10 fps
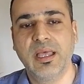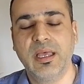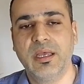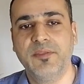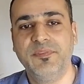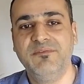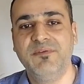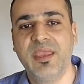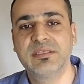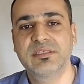the
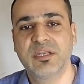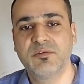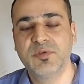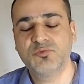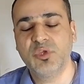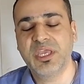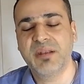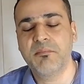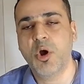ways in which we can